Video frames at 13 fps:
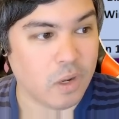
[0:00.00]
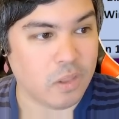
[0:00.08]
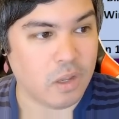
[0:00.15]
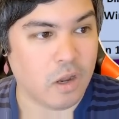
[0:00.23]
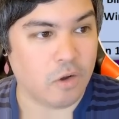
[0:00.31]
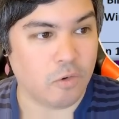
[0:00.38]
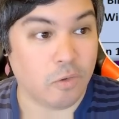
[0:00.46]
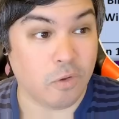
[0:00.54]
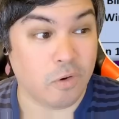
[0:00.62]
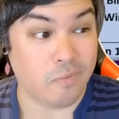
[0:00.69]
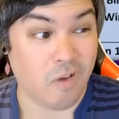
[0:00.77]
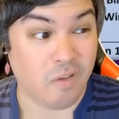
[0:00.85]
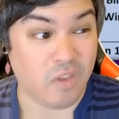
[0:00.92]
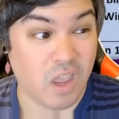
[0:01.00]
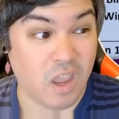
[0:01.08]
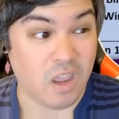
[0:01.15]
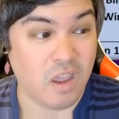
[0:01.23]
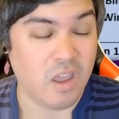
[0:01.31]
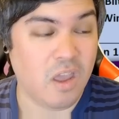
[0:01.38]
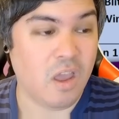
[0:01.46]
I think
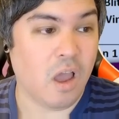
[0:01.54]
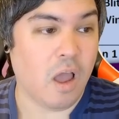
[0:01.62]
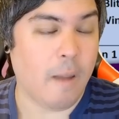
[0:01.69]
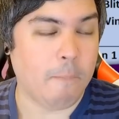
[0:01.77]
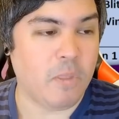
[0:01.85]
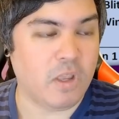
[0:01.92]
135k um,